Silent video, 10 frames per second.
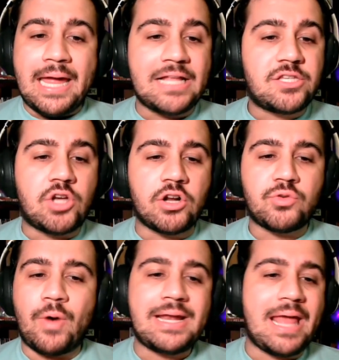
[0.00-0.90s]
it
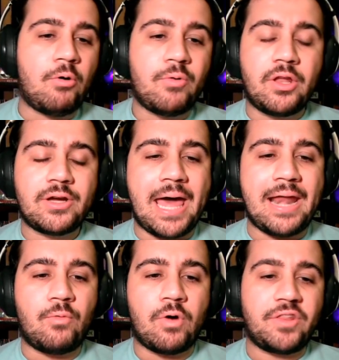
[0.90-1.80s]
starts right now when we look
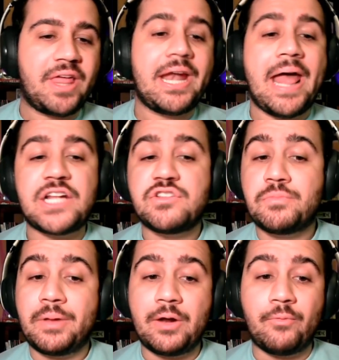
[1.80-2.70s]
at it, where Landen
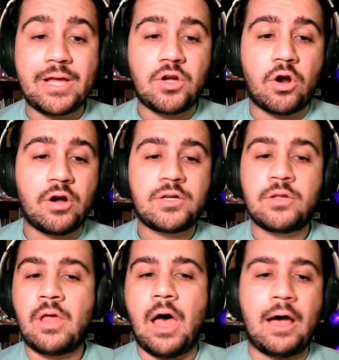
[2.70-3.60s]
Hatchett's playing right guard,
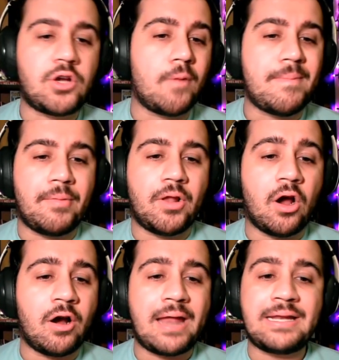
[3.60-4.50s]
Gardner
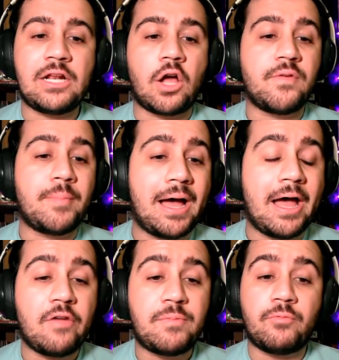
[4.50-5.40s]
Millar and Enoch
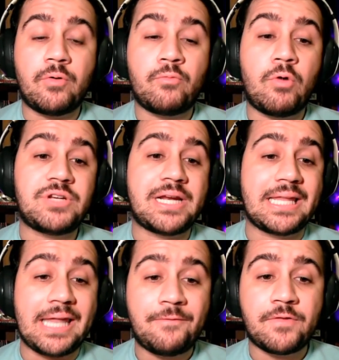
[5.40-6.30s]
Vamaha have been
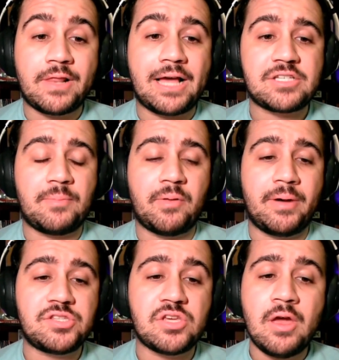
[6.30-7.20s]
rotating at left for the last couple
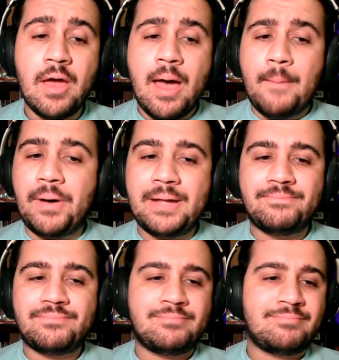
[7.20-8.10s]
of months.
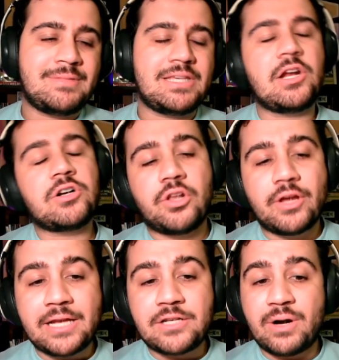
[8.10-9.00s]
But you start to
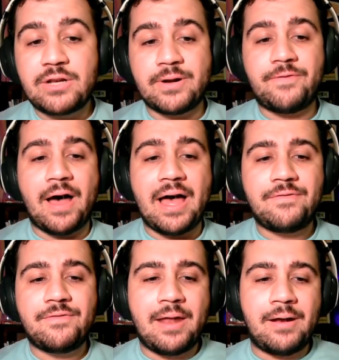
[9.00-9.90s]
look at
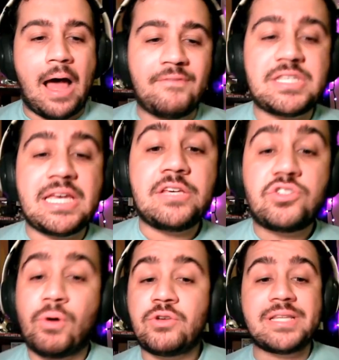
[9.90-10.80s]
2025, and obviously he's
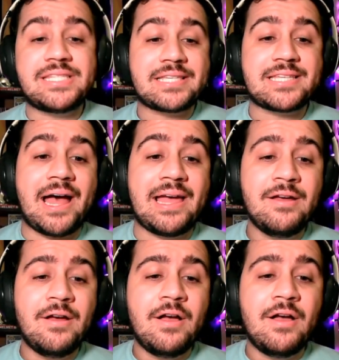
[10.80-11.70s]
a 2026
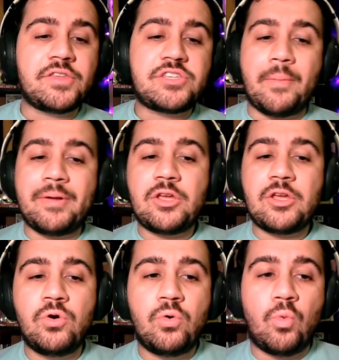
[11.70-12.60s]
guy. So this is somebody
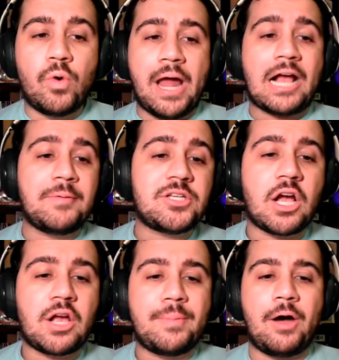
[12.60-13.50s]
who we're not going to be
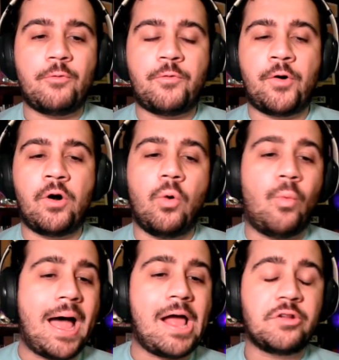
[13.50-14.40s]
talking about for a
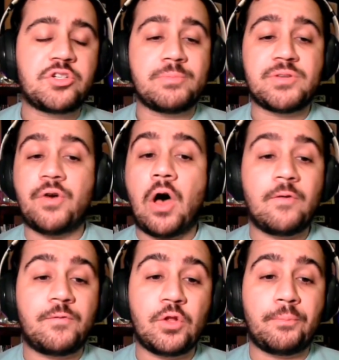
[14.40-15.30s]
while in terms of
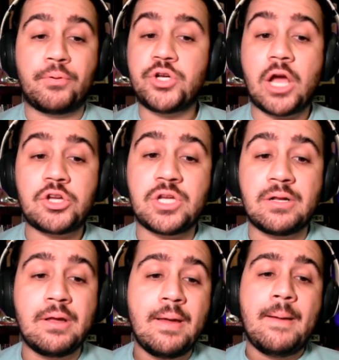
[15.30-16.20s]
on-field
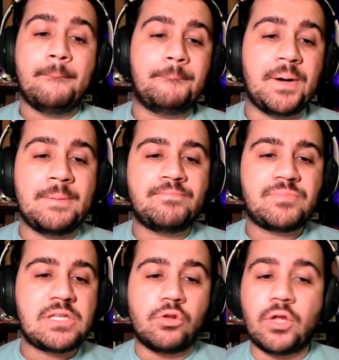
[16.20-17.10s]
production. But
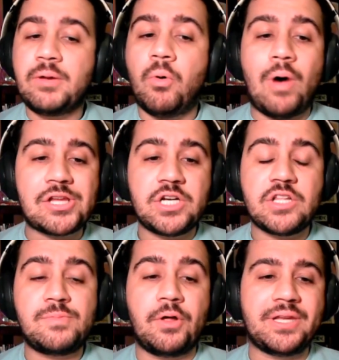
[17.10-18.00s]
you look at what
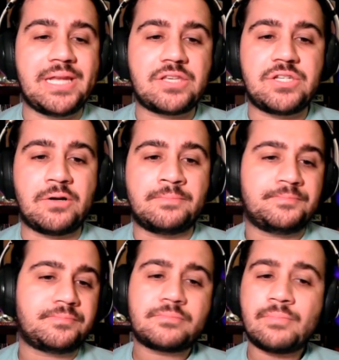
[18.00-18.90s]
Washington's building next year.
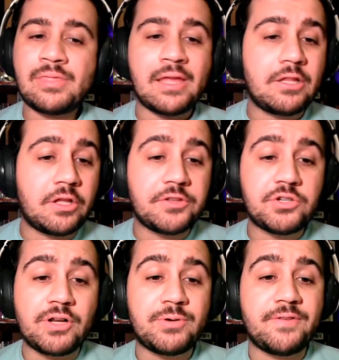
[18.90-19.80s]
When you look at the
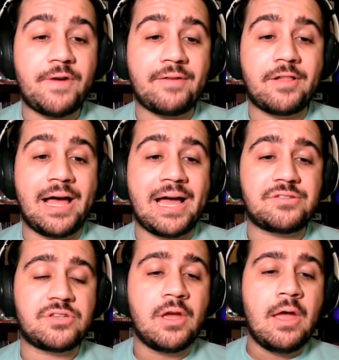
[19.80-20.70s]
2025
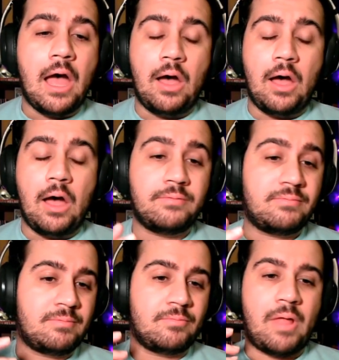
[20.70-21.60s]
class,
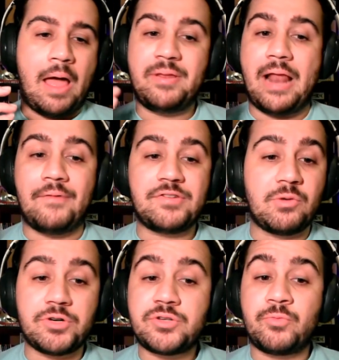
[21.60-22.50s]

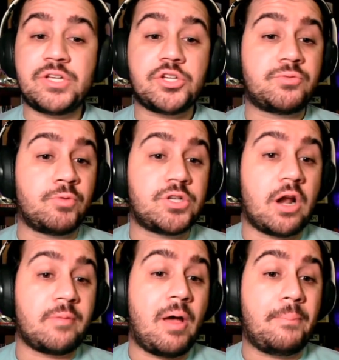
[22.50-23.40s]
obviously we're
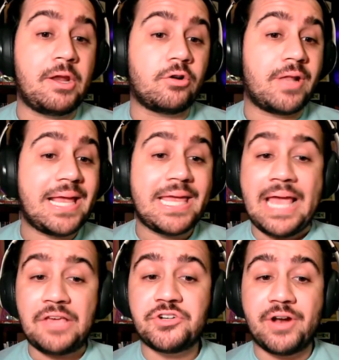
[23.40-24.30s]
talking about Peter Lange
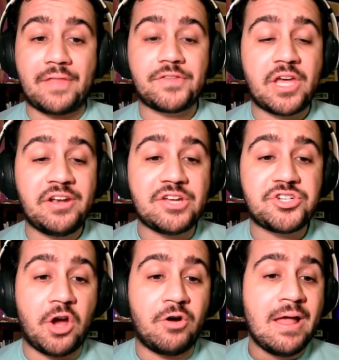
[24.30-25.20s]
yesterday on the Sunday
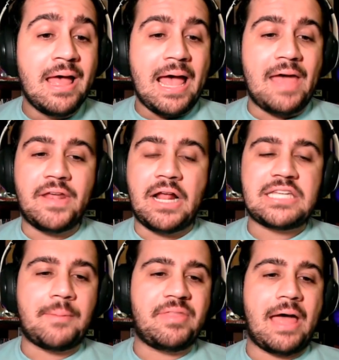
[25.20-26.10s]
show. And then
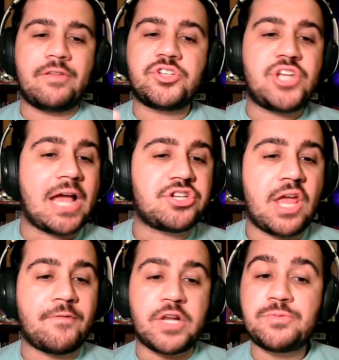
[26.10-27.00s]
on top of that, there's Jack
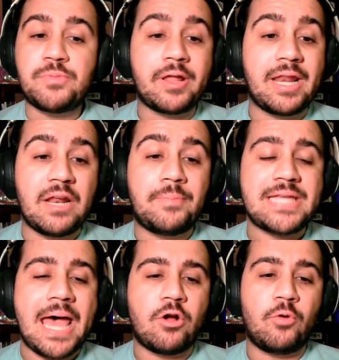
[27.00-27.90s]
Schaefer. He's probably going to end up a
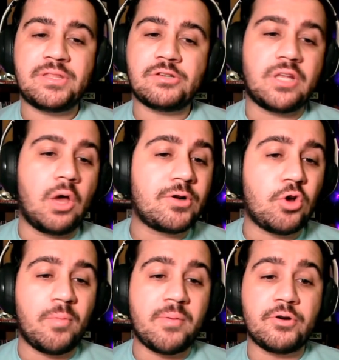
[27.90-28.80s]
tackle, but there's Lowen
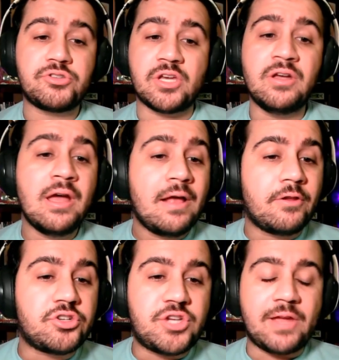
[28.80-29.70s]
Coleman-Brusa.
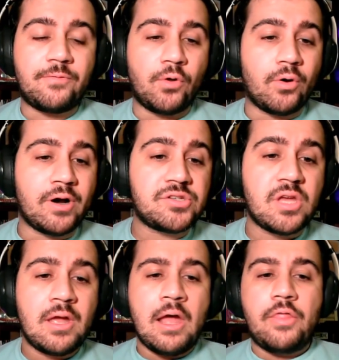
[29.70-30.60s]
There's Jake
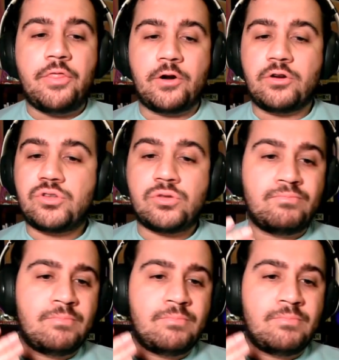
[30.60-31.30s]
Flores. There's